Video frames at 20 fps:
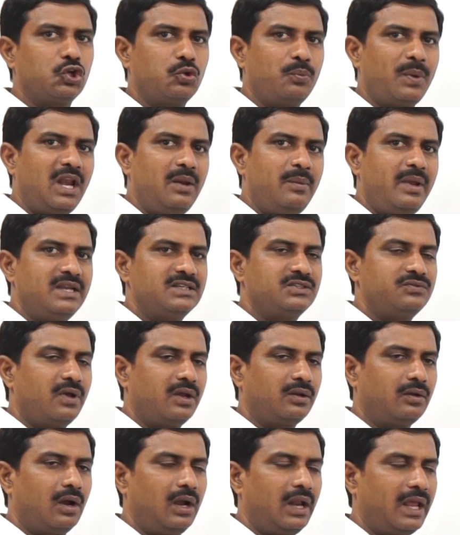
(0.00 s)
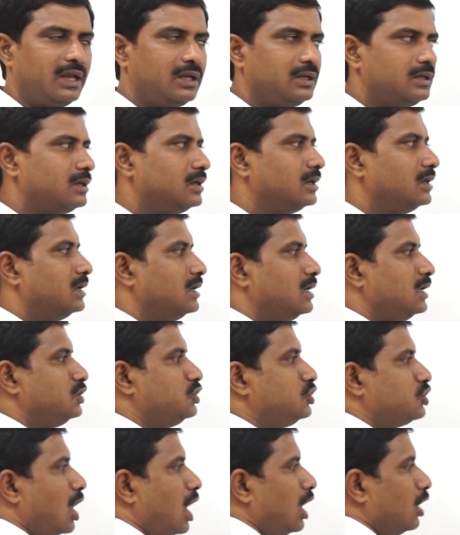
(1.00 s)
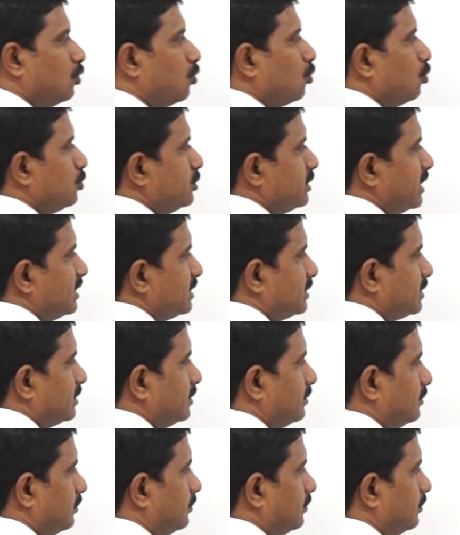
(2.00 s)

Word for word: group elements? We are calling chalcogens.